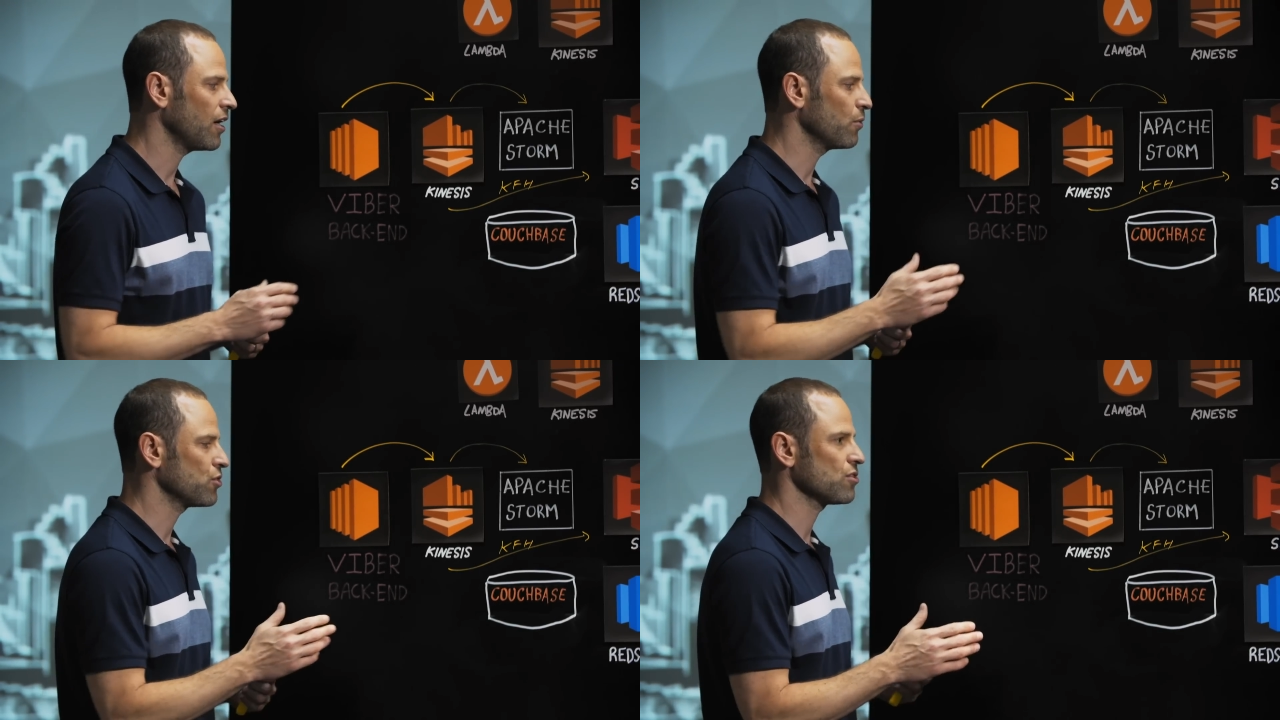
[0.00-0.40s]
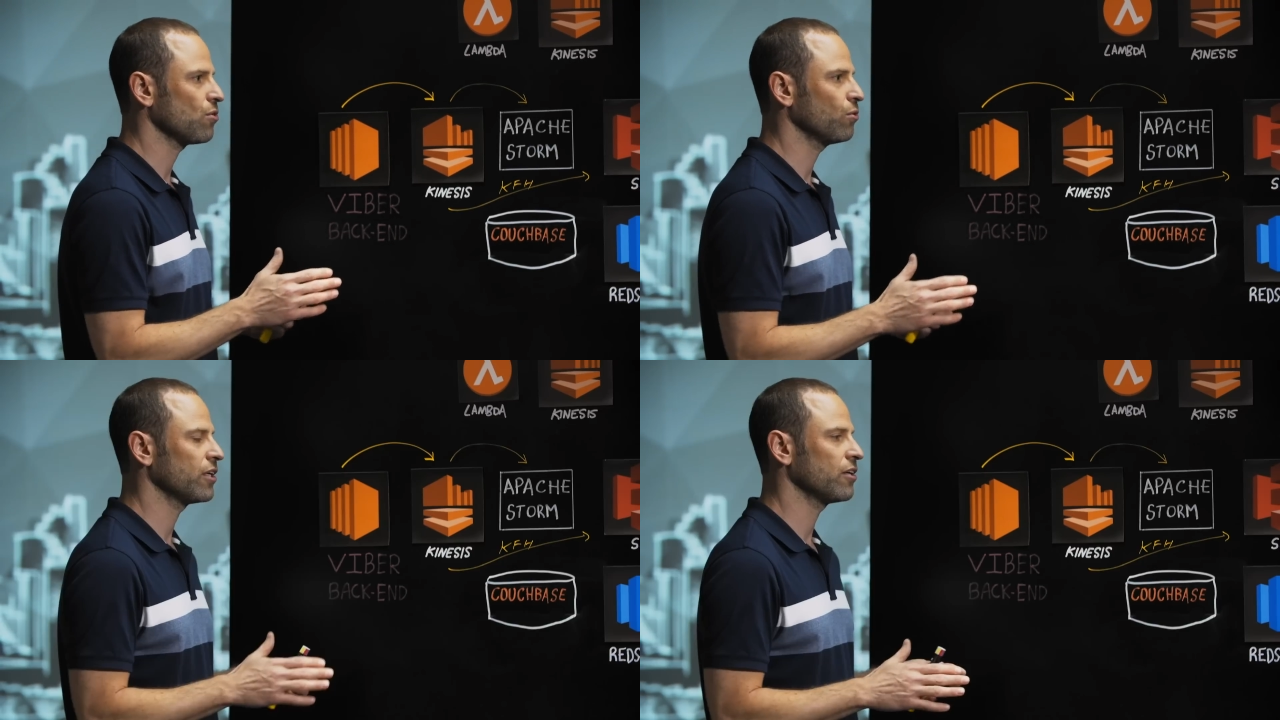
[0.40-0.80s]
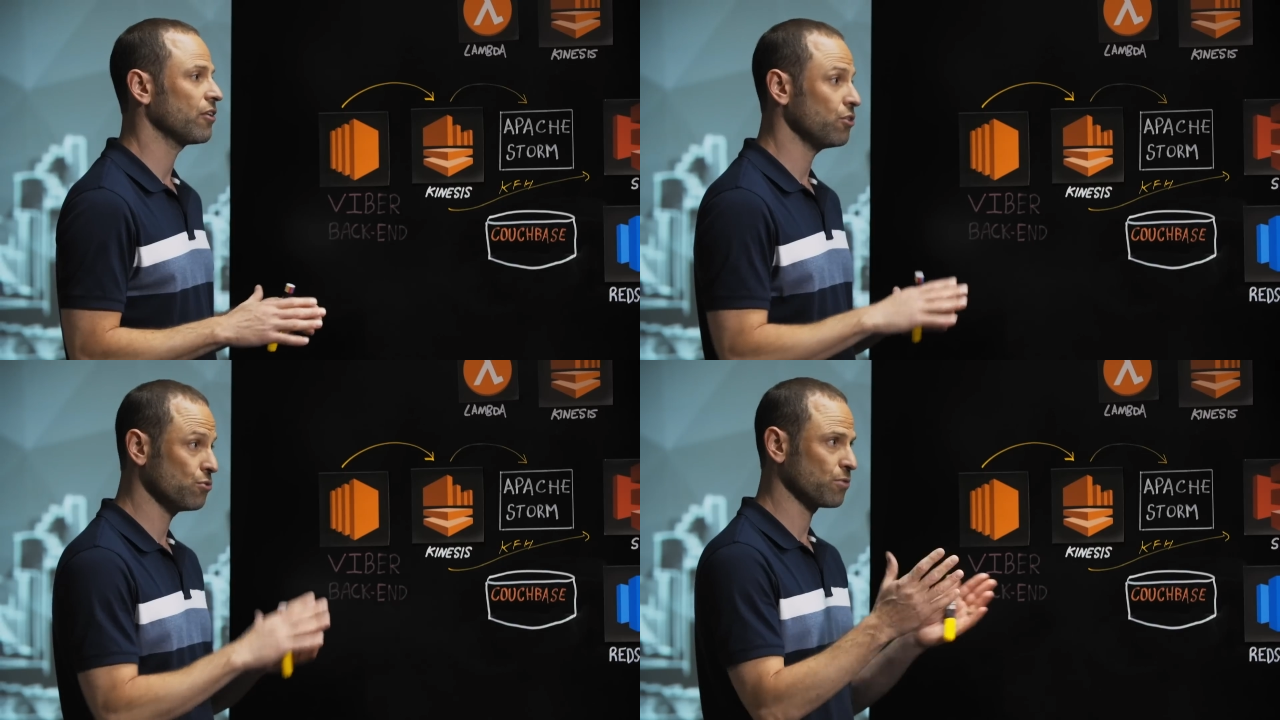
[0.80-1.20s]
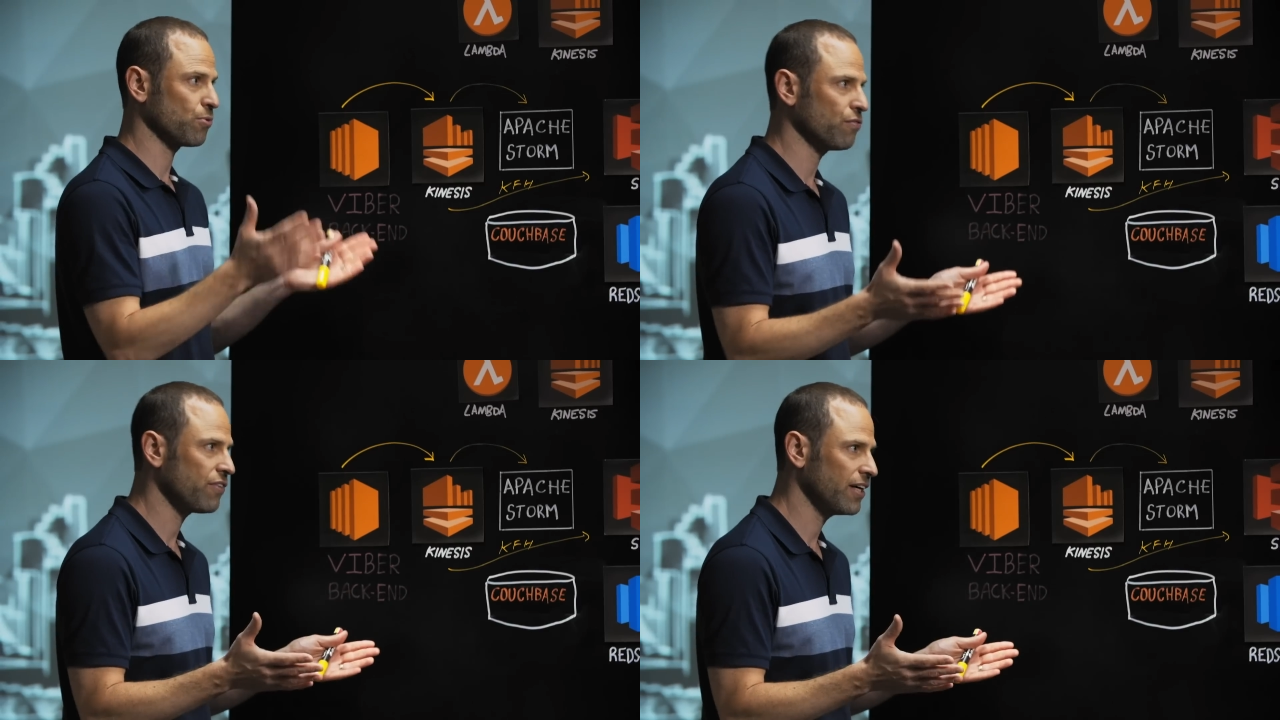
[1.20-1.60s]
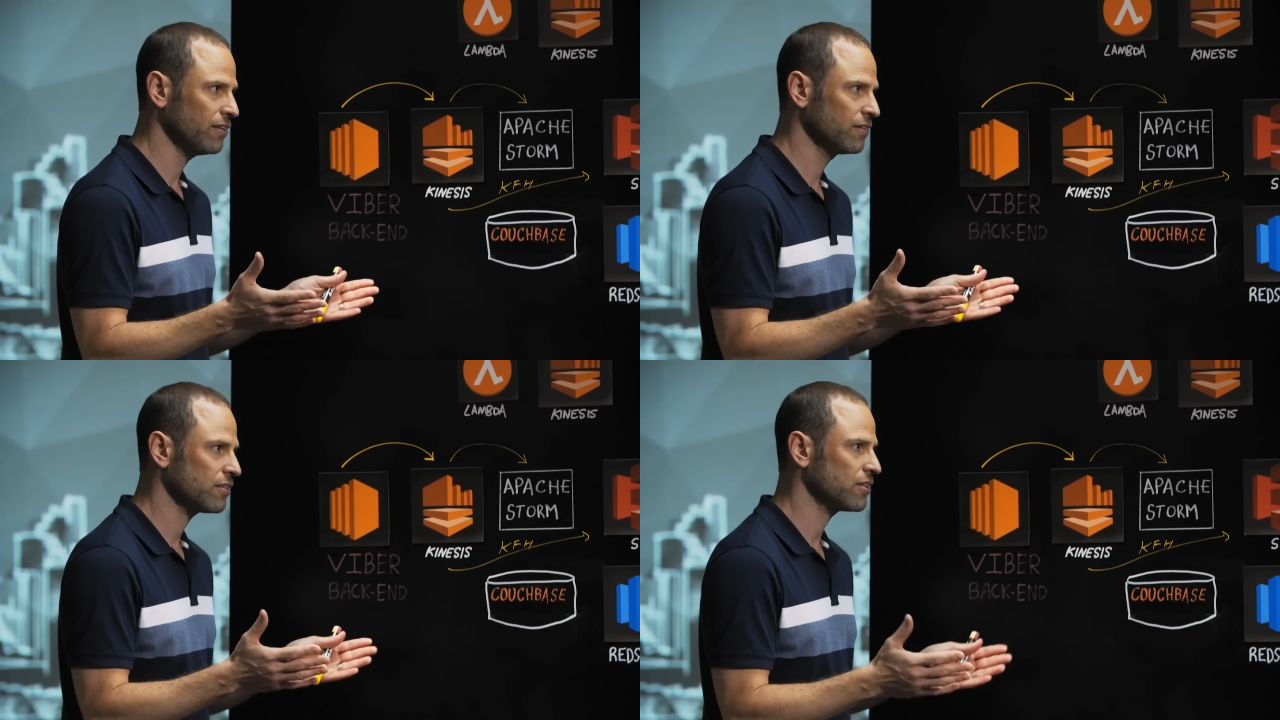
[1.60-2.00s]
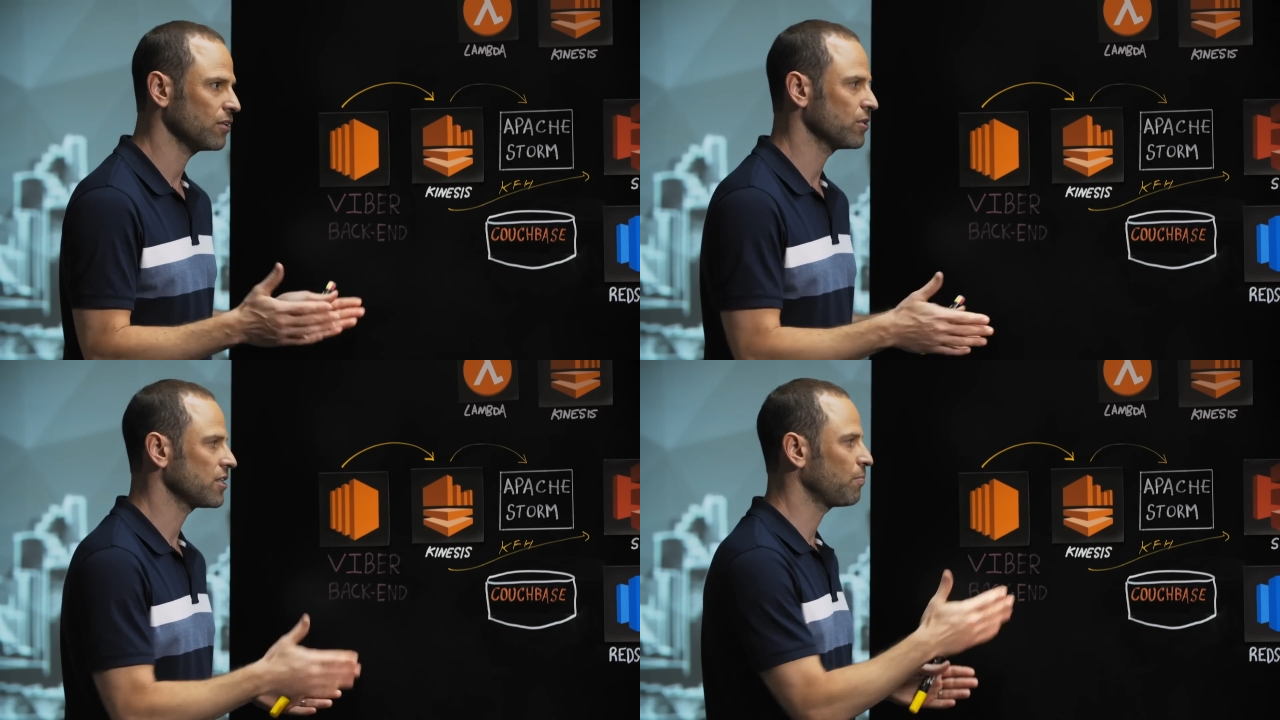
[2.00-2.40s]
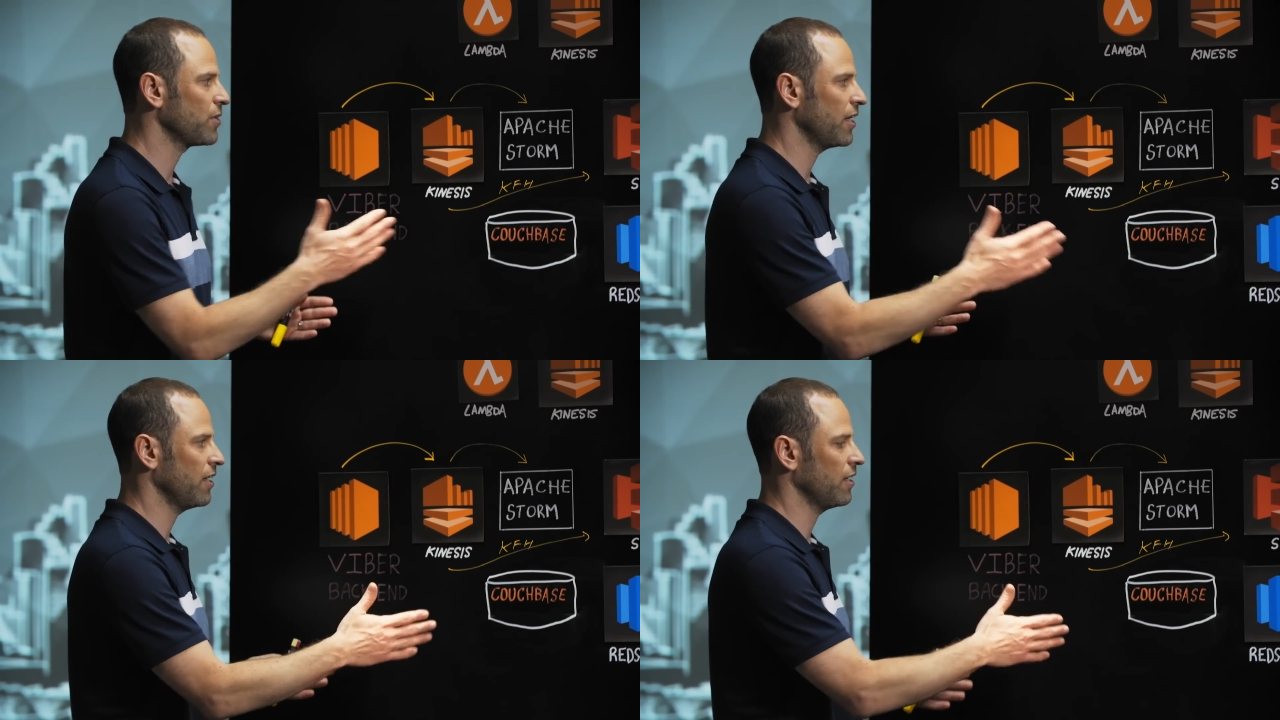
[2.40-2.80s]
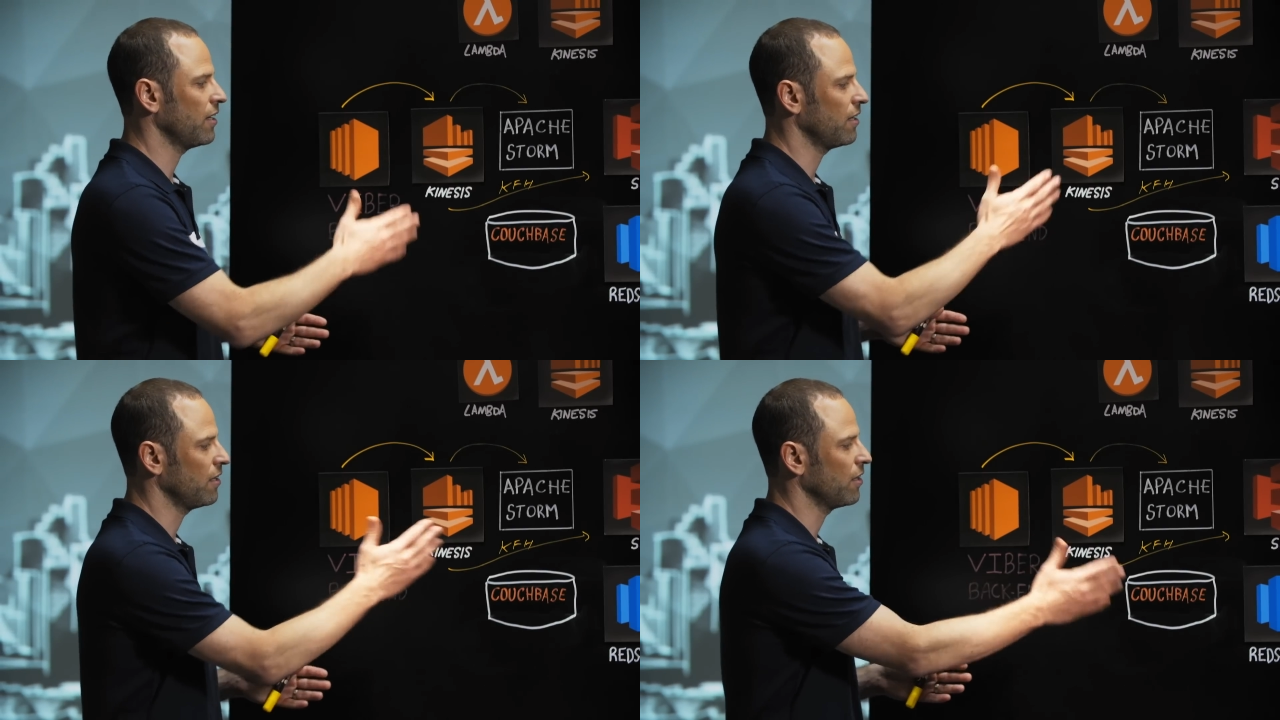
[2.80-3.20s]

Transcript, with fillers: which is holding a user profile. Okay. So it's updating